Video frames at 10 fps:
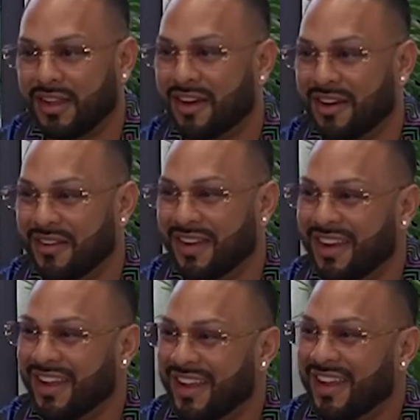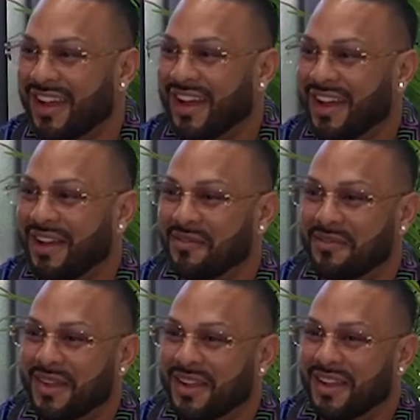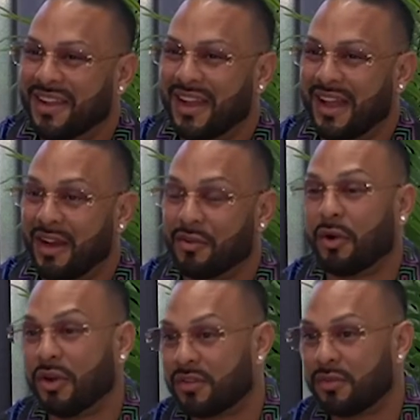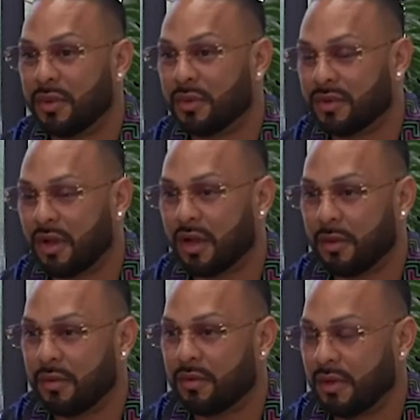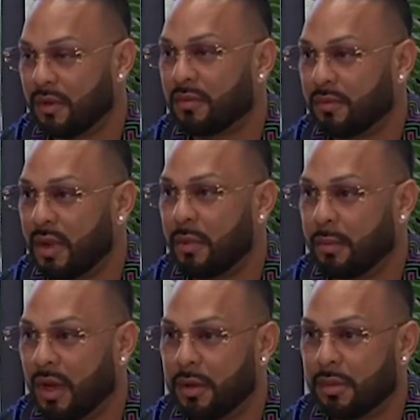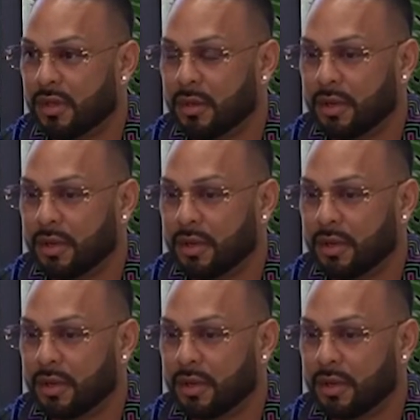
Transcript: You know I mean? um, and of course, we would talk, you know, about bodybuilding.